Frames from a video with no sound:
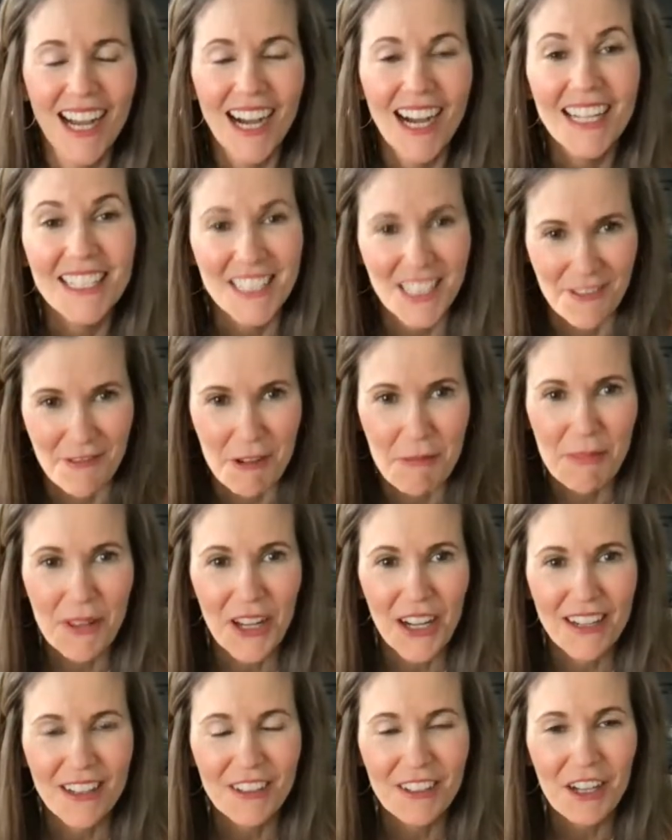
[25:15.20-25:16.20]
I did
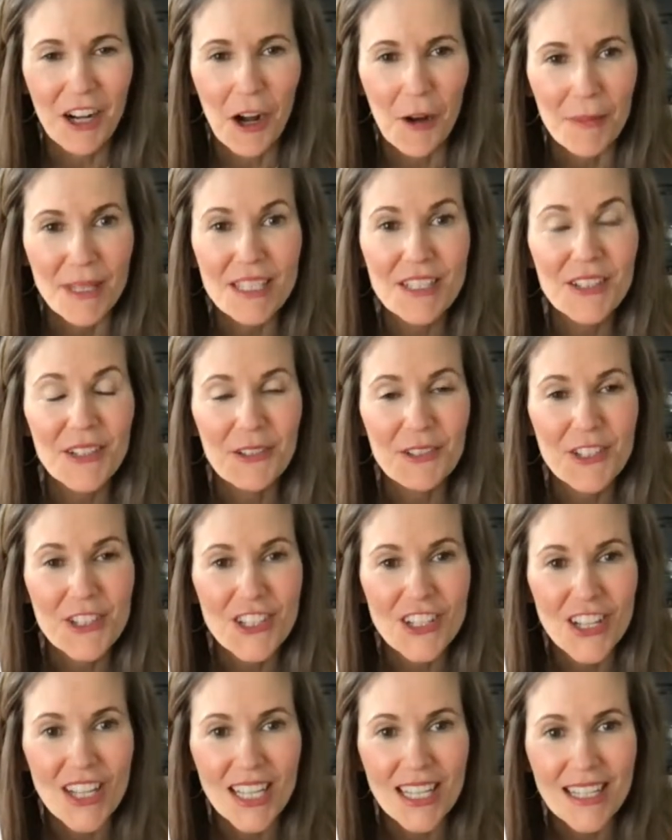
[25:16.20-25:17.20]
reply to your comment. So
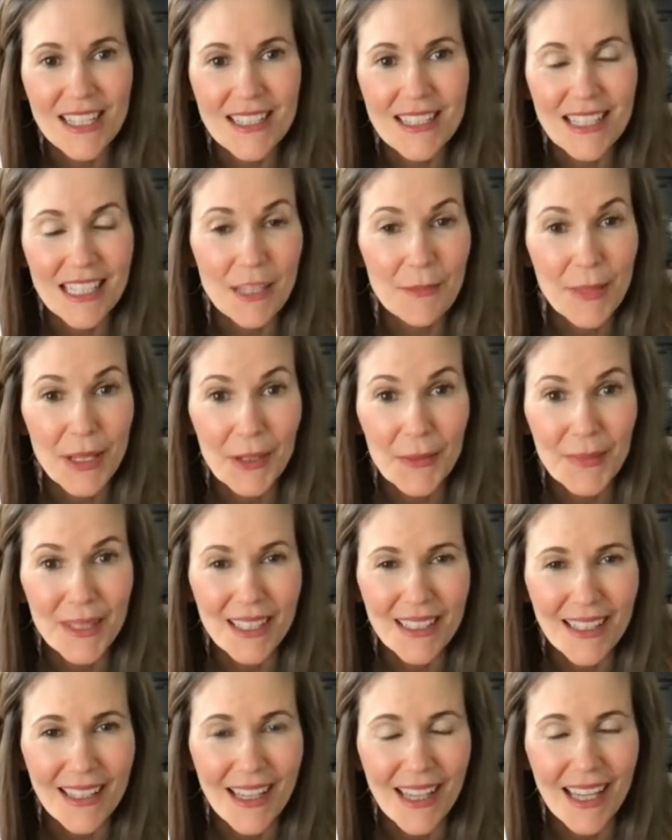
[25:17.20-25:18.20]
just email
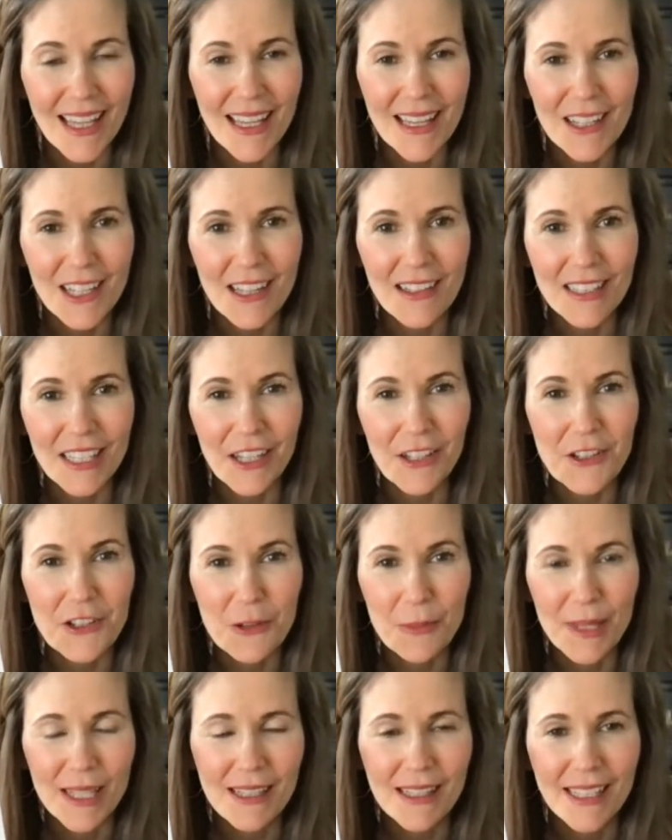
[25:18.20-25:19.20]
me and I'll get
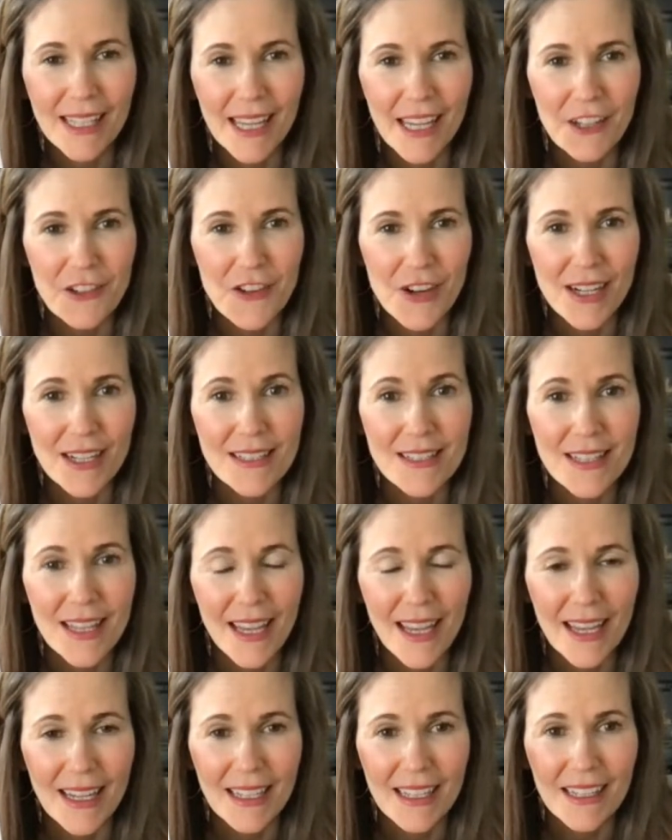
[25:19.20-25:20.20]
your mailing address
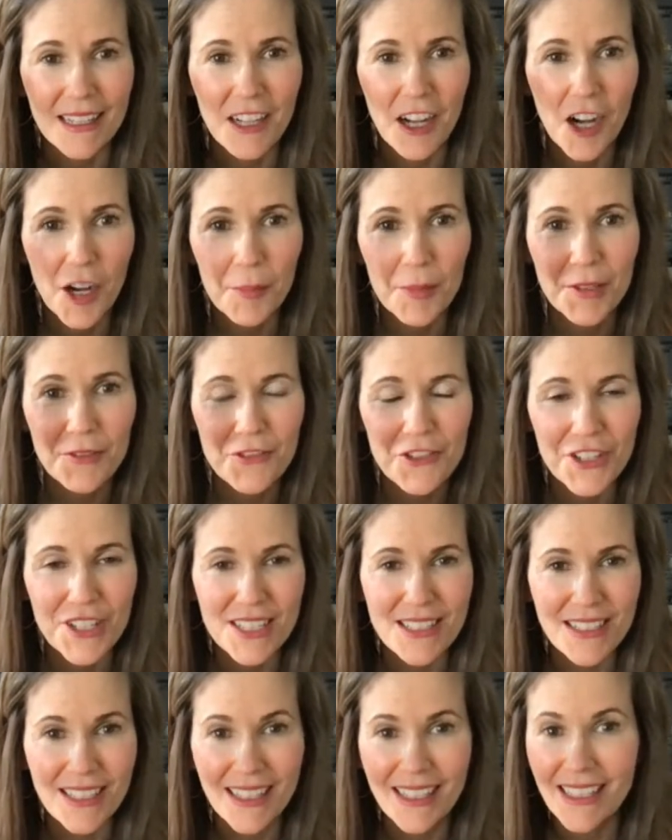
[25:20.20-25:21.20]
and get a copy of
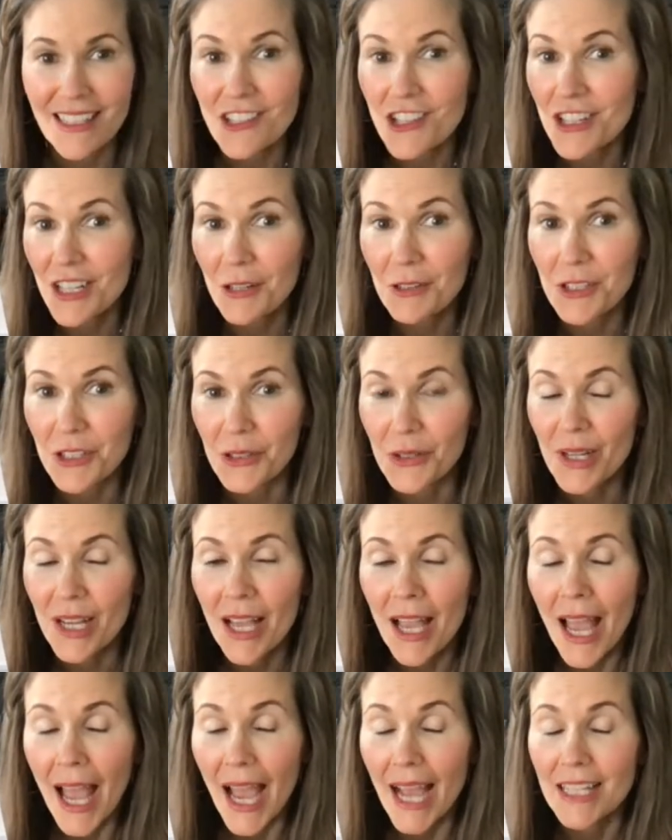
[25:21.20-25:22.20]
Dreena's Kind Kitchen out to you.
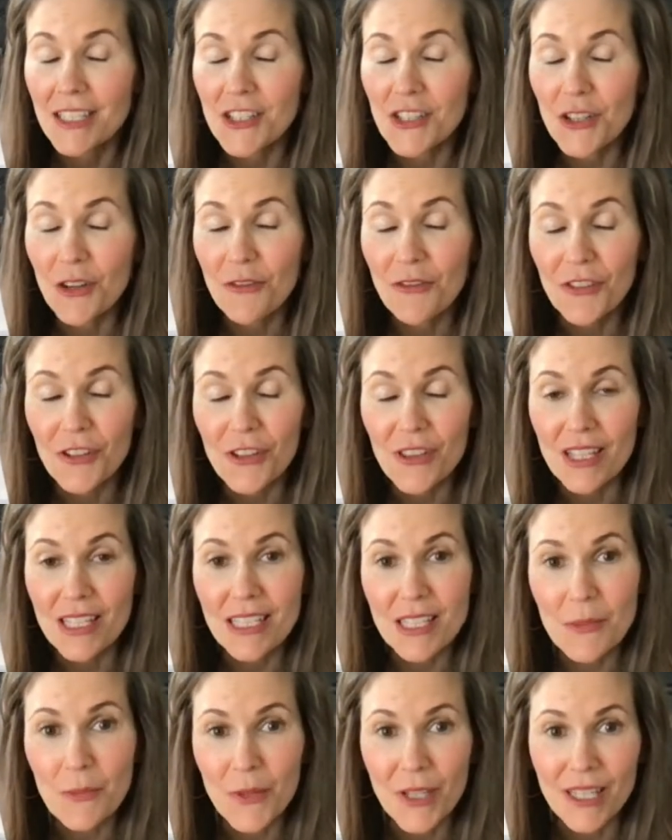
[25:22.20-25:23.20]
And so for
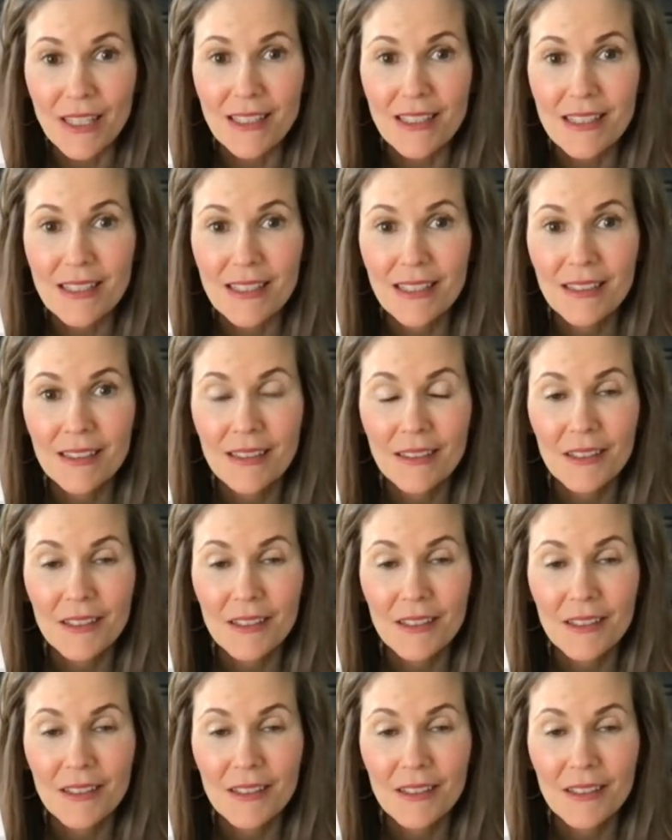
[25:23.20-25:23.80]
this week's